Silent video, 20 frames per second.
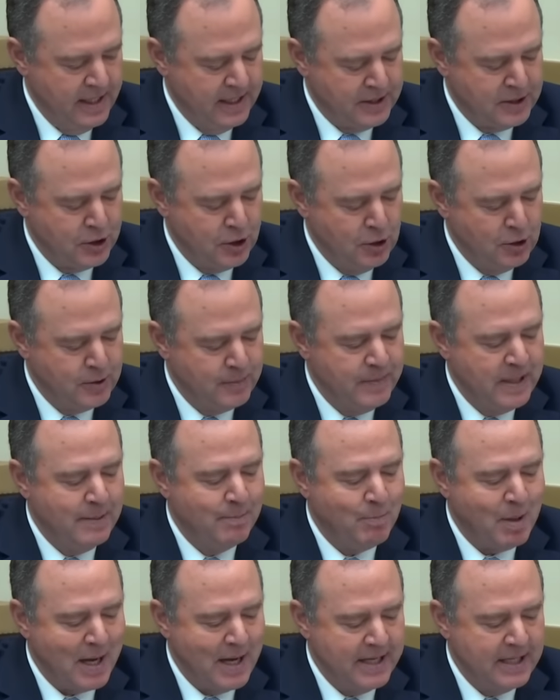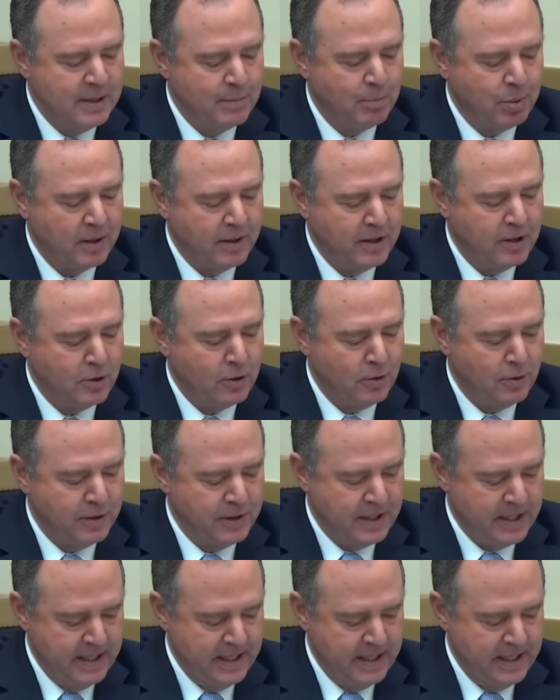Excuse me, Biden political